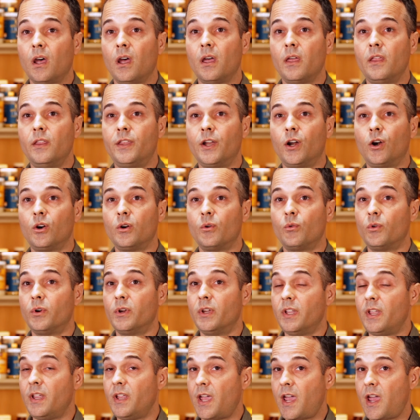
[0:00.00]
They're
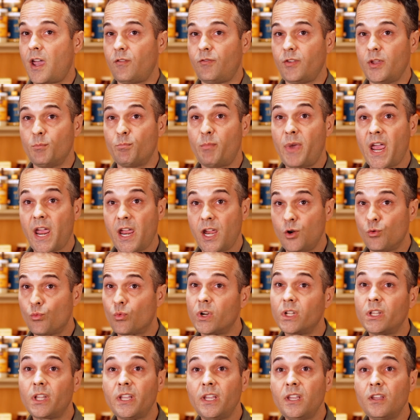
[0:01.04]
having pain
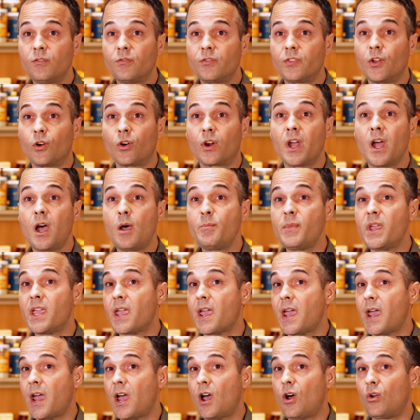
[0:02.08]
relief. They're coming
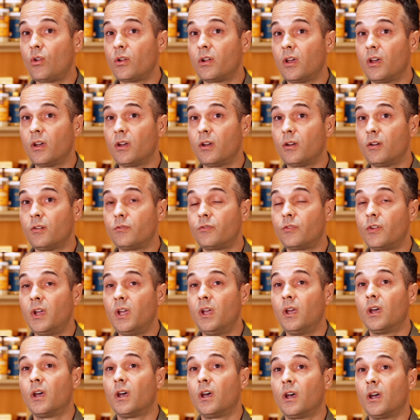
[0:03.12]
out of
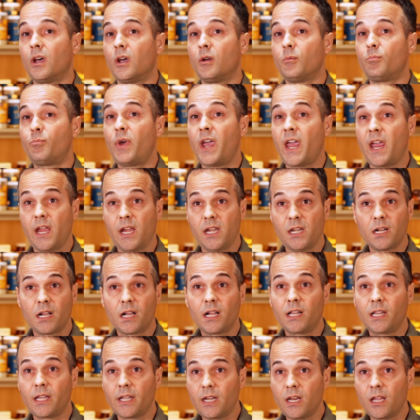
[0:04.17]
pain
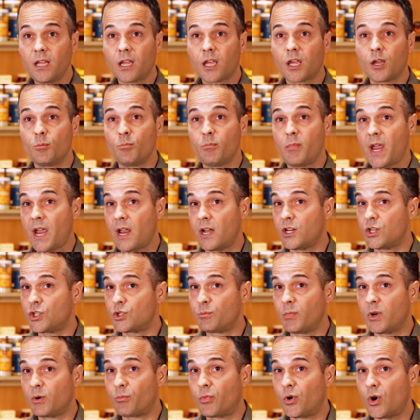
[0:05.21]
clinic and
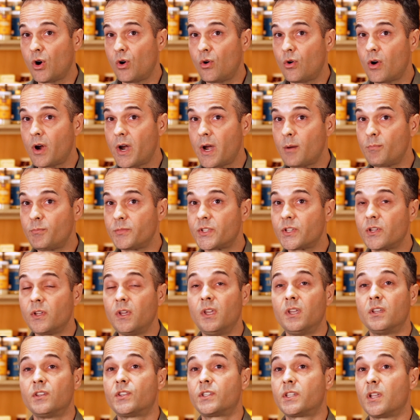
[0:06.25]
management programs.
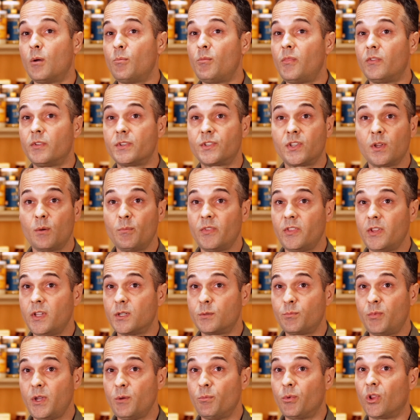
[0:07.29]
Some of these
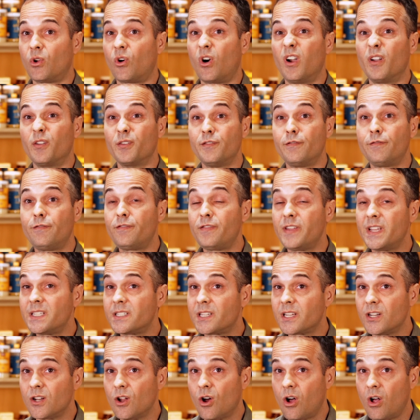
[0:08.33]
people are on
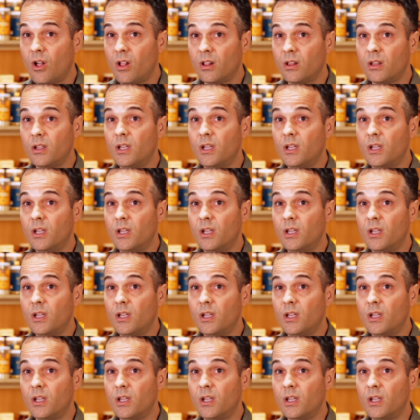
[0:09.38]
fentanyl,